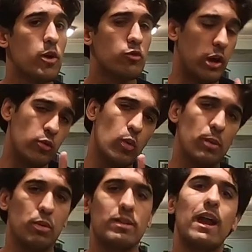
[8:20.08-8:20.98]
So I do
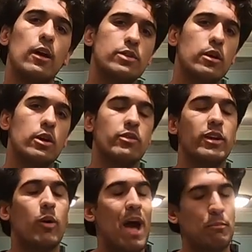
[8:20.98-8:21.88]
wanna put that out there because
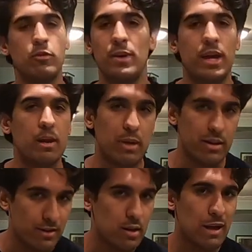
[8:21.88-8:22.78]
I know Apple's making a
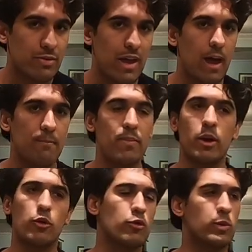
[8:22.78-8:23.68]
big deal about that
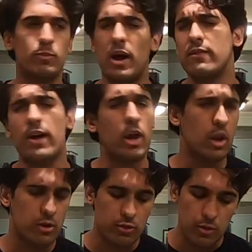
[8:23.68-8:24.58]
and also with Spotify
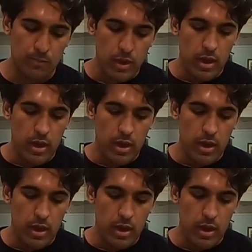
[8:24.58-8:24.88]
and others.